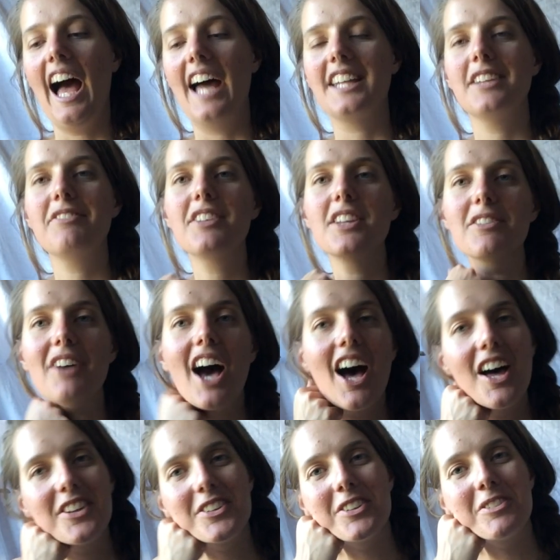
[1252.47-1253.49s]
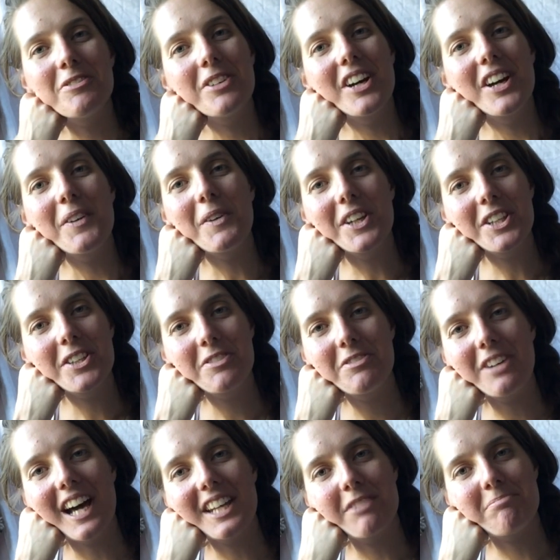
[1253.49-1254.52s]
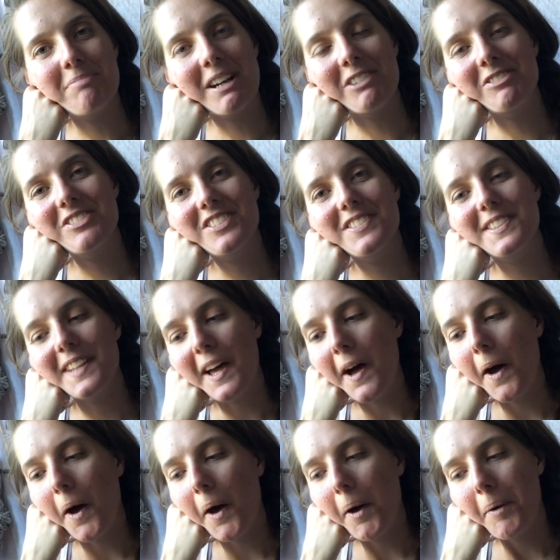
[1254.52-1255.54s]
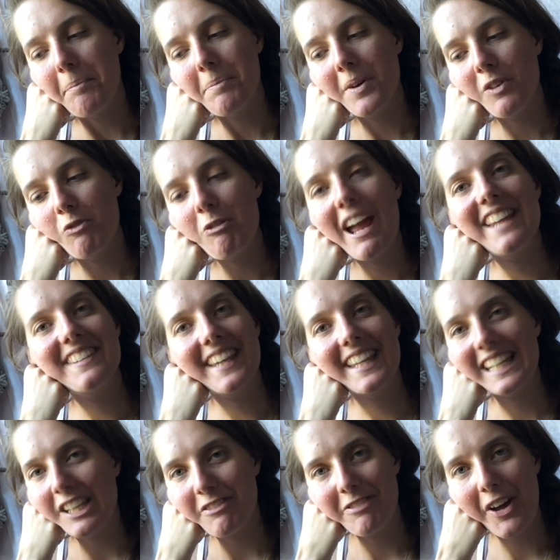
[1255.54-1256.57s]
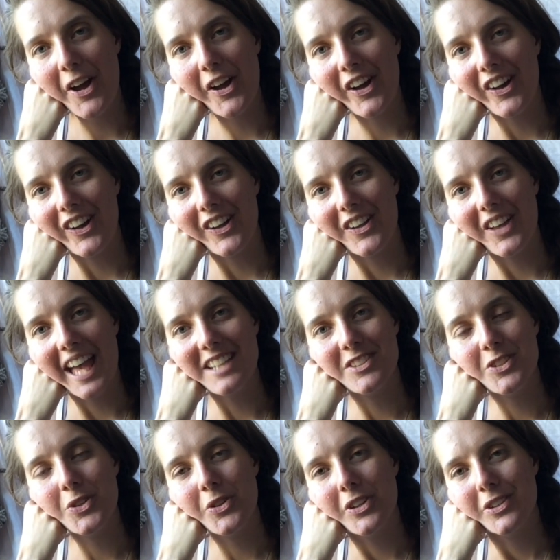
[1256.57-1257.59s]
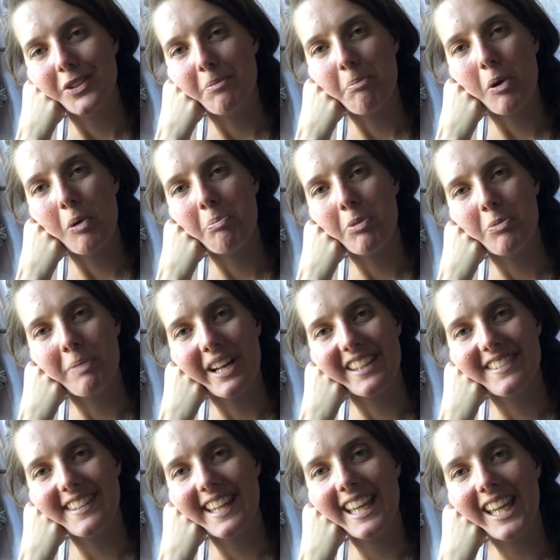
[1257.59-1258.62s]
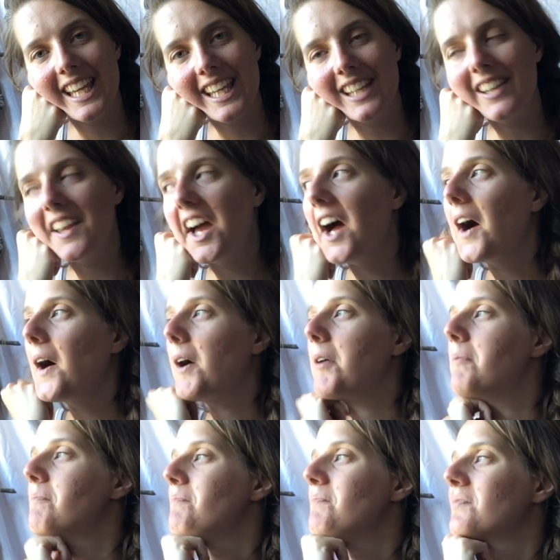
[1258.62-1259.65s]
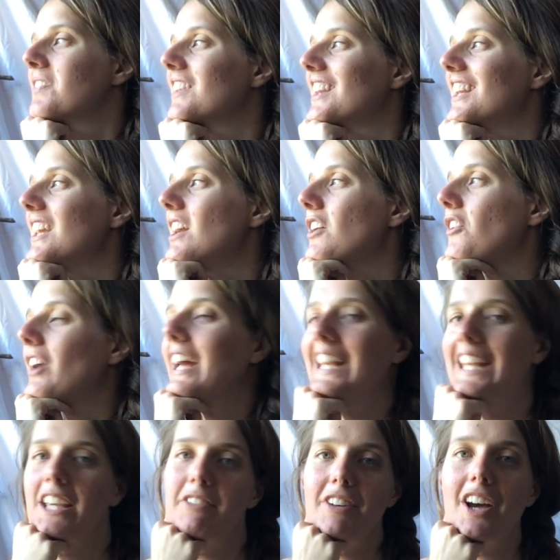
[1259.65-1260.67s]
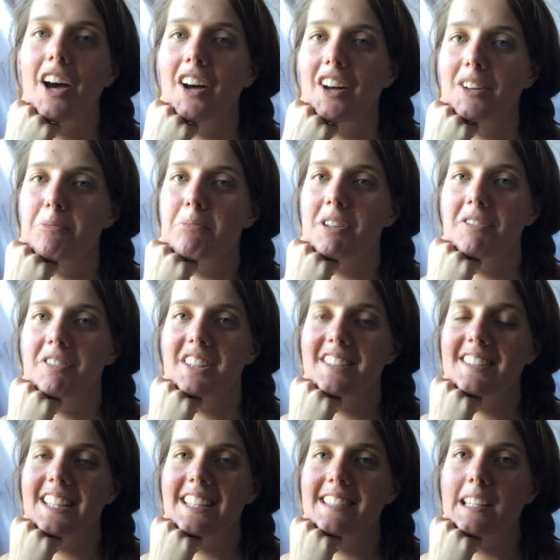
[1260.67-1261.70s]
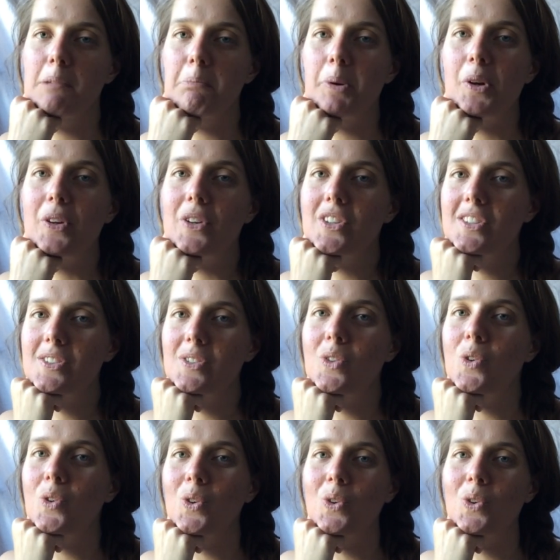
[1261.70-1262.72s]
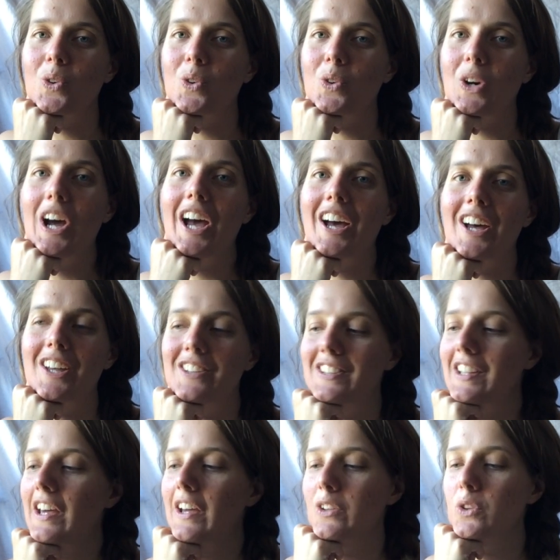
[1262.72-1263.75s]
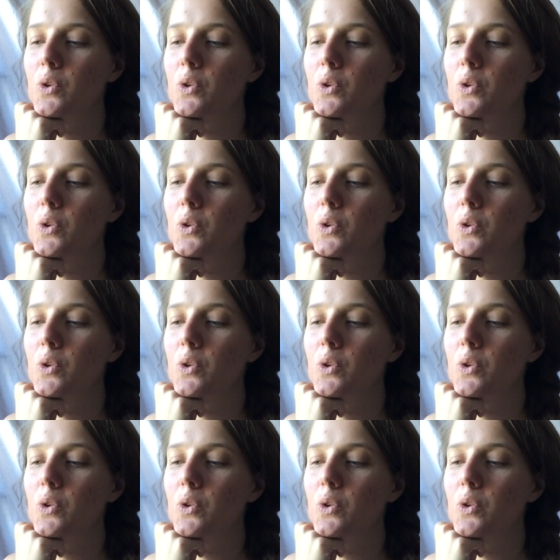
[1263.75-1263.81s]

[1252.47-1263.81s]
And if you've heard of wonderful Anna Maltz, read any of her editorials in Pom Pom magazine, got any of her previous knitting books, or heard her